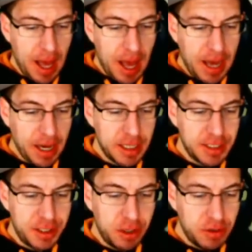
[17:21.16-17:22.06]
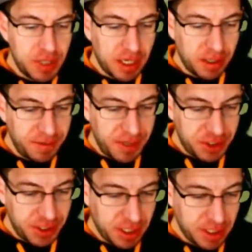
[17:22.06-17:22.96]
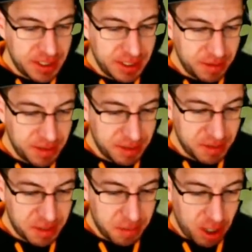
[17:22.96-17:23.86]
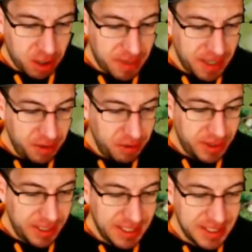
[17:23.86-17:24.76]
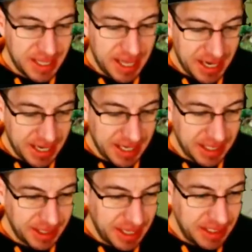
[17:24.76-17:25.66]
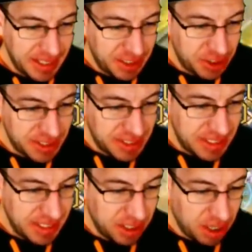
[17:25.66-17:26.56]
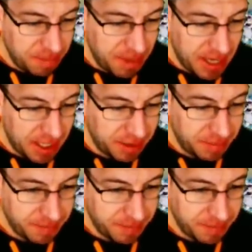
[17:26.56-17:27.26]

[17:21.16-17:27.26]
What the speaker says: I got so tunnel visioned on some small, minute things that it just did not matter.